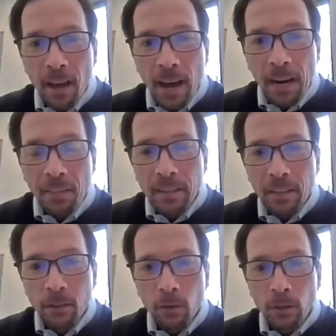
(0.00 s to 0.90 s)
slide? I think
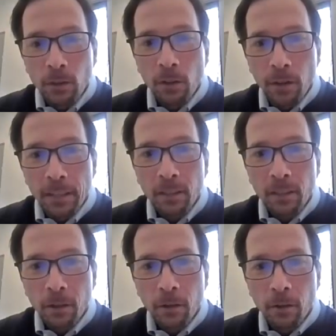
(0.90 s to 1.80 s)
it'll tell that
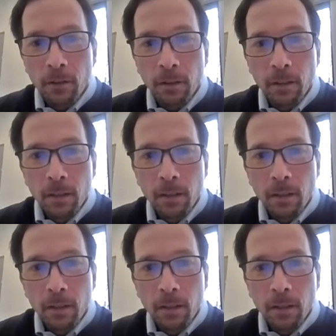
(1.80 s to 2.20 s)
tale.